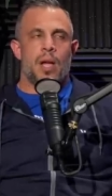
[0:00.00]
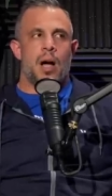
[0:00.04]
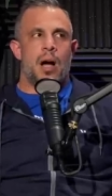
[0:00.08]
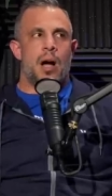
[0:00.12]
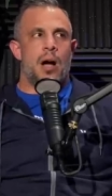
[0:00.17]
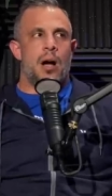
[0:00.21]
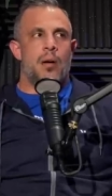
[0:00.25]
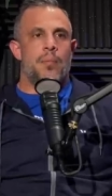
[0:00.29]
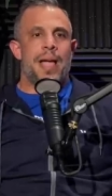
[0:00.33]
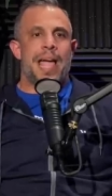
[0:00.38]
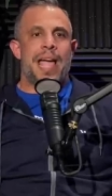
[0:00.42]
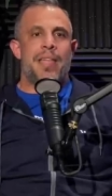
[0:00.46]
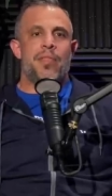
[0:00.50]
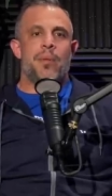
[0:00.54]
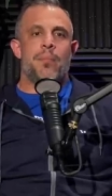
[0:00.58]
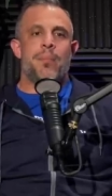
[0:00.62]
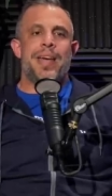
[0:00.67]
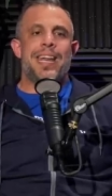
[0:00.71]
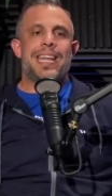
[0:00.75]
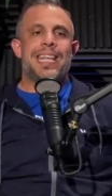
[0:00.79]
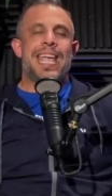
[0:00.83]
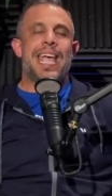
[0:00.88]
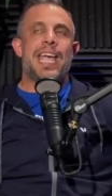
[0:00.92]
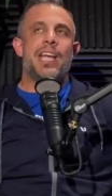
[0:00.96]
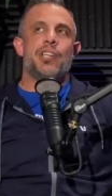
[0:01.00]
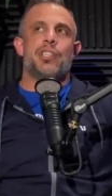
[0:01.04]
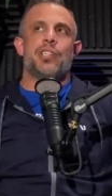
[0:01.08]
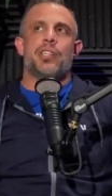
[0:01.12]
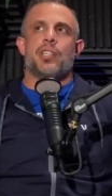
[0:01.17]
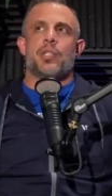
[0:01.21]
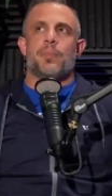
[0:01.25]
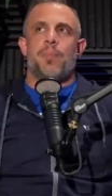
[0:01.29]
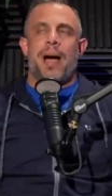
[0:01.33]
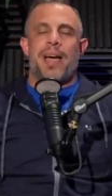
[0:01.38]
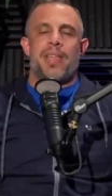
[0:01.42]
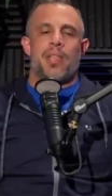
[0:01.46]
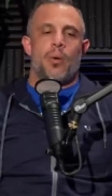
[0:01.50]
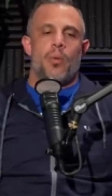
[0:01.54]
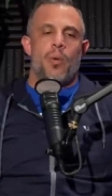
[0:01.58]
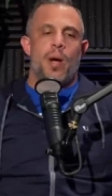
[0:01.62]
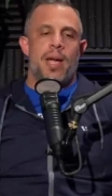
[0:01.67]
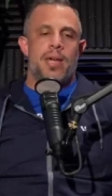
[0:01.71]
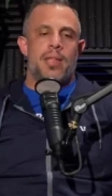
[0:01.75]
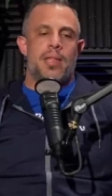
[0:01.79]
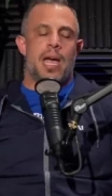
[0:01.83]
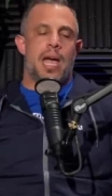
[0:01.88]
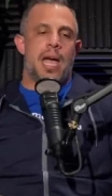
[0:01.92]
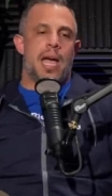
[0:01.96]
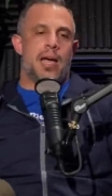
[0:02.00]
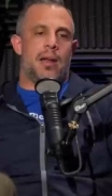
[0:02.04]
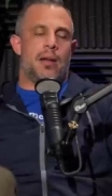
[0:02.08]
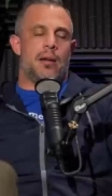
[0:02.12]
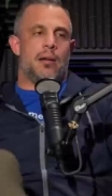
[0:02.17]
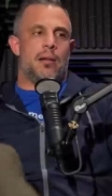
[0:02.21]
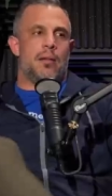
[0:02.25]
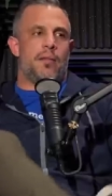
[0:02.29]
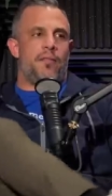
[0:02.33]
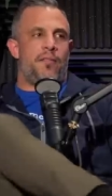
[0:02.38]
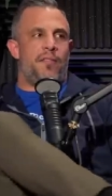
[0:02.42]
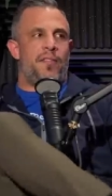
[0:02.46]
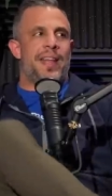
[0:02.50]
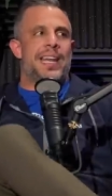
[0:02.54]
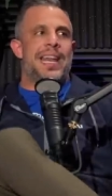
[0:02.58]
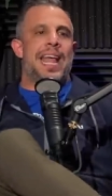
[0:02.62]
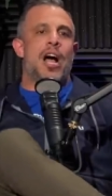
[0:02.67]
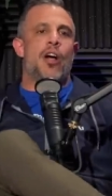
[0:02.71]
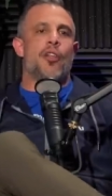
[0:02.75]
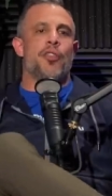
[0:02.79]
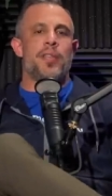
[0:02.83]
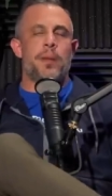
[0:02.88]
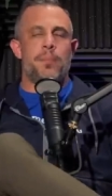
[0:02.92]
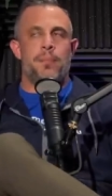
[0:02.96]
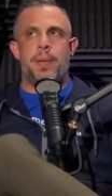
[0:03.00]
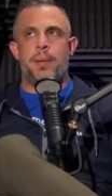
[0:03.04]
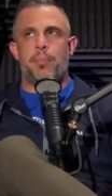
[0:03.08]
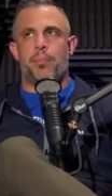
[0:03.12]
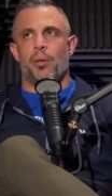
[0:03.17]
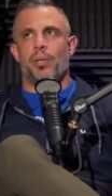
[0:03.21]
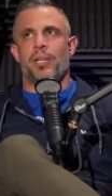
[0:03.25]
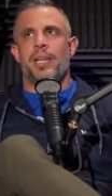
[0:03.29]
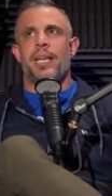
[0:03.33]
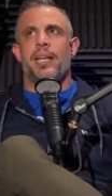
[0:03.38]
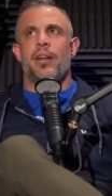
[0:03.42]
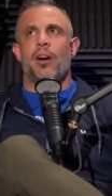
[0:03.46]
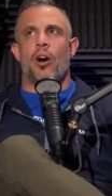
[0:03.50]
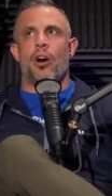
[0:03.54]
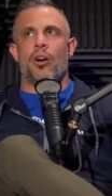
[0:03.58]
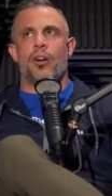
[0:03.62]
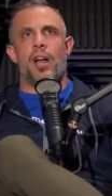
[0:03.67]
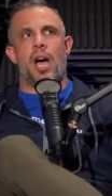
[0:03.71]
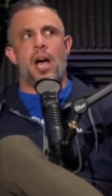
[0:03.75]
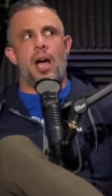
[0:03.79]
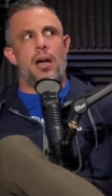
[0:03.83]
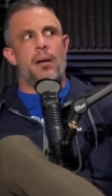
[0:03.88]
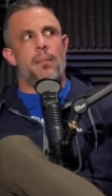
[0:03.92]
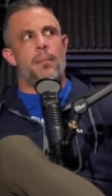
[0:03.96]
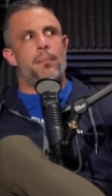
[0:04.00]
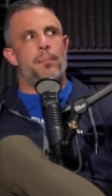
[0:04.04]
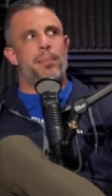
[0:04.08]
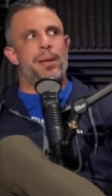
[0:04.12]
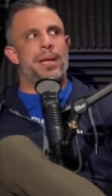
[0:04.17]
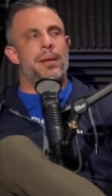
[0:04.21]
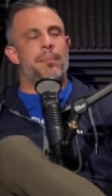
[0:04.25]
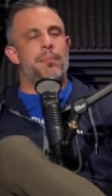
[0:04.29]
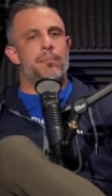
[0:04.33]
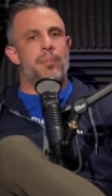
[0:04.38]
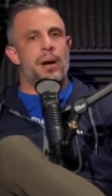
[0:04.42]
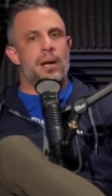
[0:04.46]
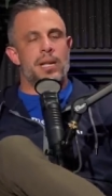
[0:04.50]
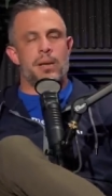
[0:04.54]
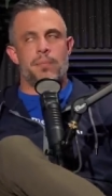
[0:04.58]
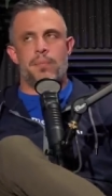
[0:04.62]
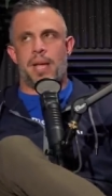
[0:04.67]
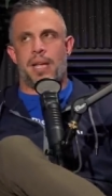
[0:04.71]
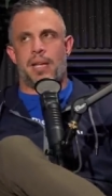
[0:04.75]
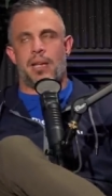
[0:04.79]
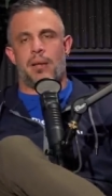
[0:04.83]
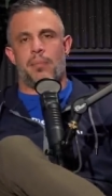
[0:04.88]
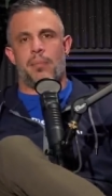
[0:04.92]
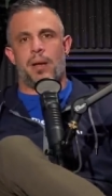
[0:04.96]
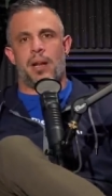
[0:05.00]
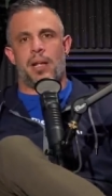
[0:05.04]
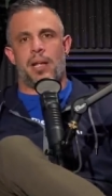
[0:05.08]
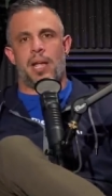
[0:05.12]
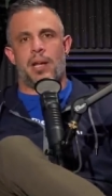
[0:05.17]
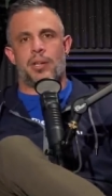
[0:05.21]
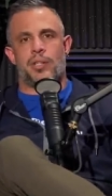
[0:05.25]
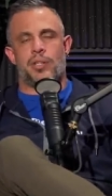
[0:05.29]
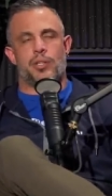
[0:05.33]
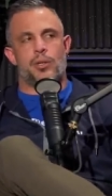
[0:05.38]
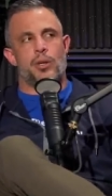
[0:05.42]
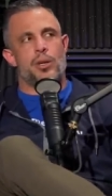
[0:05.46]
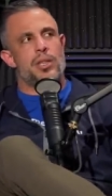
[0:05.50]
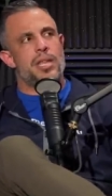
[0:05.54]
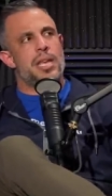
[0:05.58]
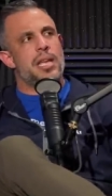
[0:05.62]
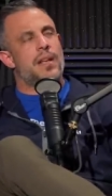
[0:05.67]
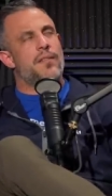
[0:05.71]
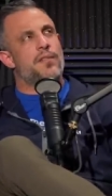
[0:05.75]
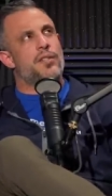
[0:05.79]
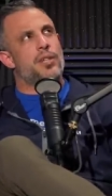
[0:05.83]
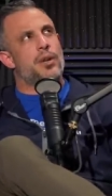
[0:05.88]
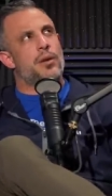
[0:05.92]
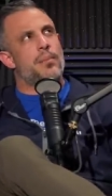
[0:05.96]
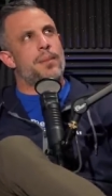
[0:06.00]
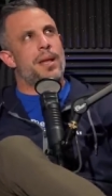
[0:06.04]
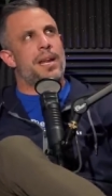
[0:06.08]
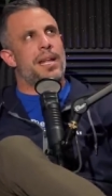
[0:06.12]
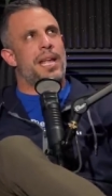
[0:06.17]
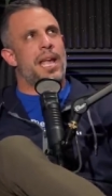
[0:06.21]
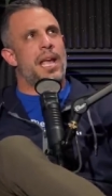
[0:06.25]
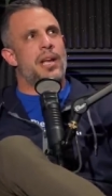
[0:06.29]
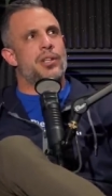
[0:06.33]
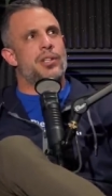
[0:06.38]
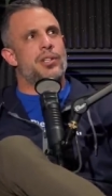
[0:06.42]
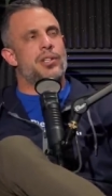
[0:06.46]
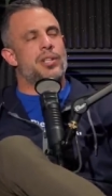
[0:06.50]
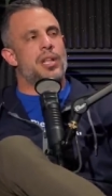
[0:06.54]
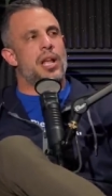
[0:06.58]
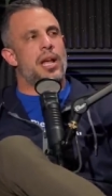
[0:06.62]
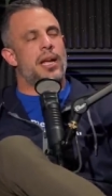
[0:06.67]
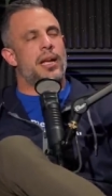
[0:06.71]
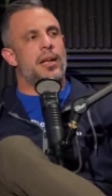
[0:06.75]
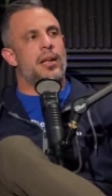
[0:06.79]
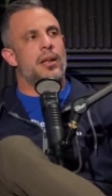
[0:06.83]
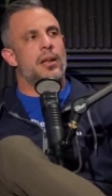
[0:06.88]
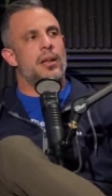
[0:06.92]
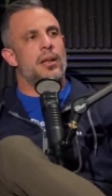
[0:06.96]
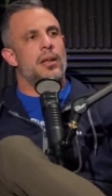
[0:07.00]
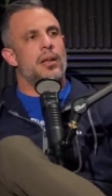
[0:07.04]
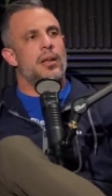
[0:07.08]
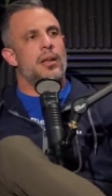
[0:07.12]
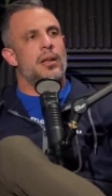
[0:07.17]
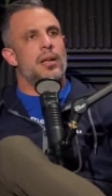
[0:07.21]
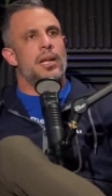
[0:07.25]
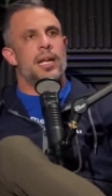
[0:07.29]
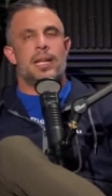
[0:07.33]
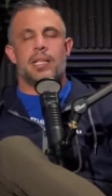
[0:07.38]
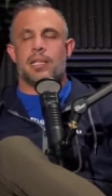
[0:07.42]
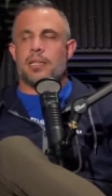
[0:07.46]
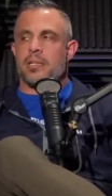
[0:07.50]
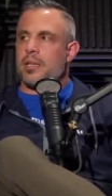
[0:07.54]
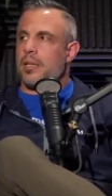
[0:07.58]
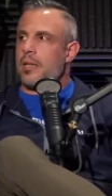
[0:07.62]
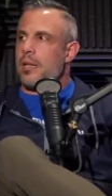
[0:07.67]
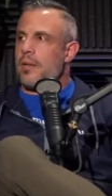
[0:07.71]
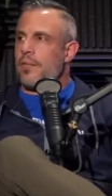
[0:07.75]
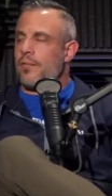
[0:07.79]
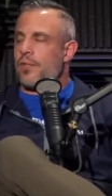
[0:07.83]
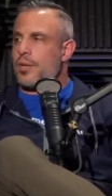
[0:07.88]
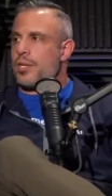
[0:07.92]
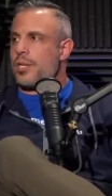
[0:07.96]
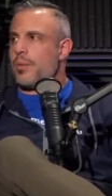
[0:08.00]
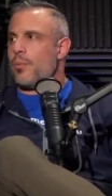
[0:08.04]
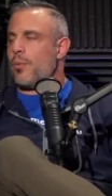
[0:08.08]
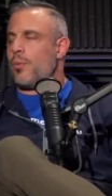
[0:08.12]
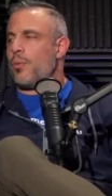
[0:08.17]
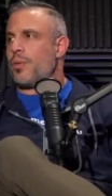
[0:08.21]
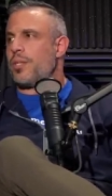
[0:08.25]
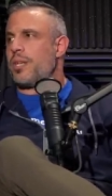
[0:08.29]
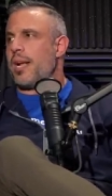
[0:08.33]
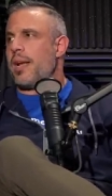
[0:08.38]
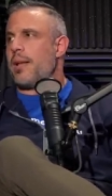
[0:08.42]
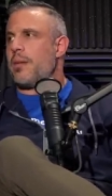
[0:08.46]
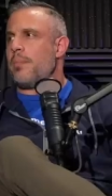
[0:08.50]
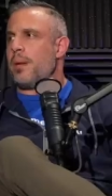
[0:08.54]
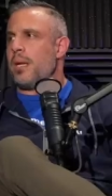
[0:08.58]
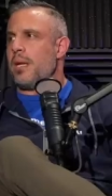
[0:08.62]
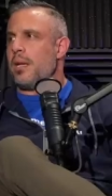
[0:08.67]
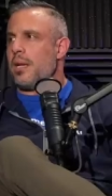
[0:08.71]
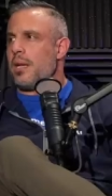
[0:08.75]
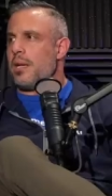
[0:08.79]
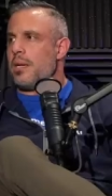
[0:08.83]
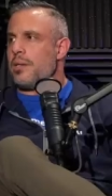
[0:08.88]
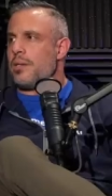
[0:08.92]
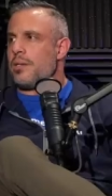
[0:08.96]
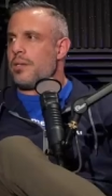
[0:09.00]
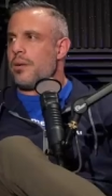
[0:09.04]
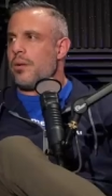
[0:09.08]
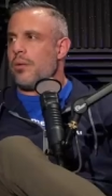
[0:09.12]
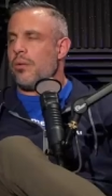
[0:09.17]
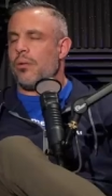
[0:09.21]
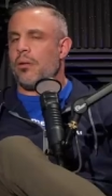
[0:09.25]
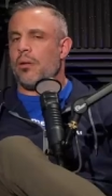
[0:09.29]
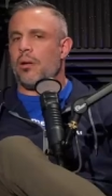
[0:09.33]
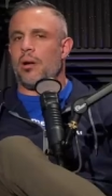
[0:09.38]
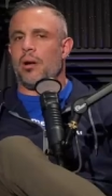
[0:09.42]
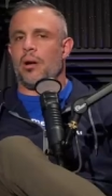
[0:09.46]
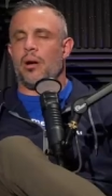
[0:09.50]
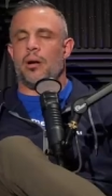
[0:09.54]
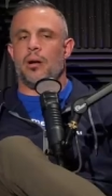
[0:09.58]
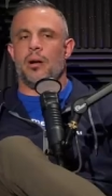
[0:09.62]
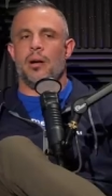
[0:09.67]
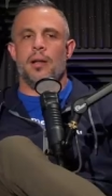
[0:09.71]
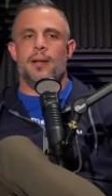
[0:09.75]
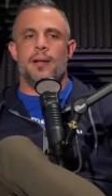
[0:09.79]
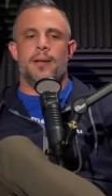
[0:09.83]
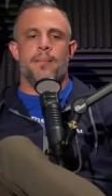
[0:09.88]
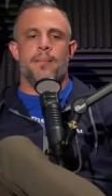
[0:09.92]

Um, and the medications, by the way, that fit and healthy people need are not big money-making medications. So you think of certain medications like insulin for someone with diabetes, or